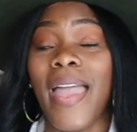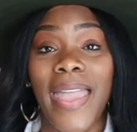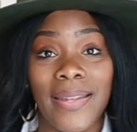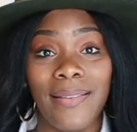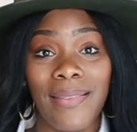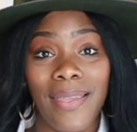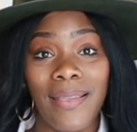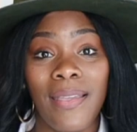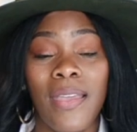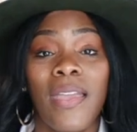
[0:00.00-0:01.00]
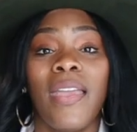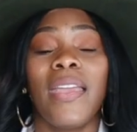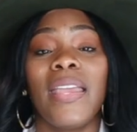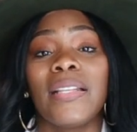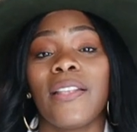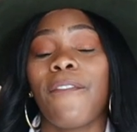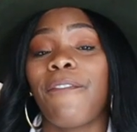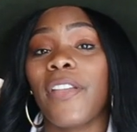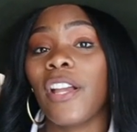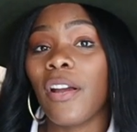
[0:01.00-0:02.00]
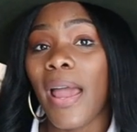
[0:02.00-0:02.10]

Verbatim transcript: anything is figure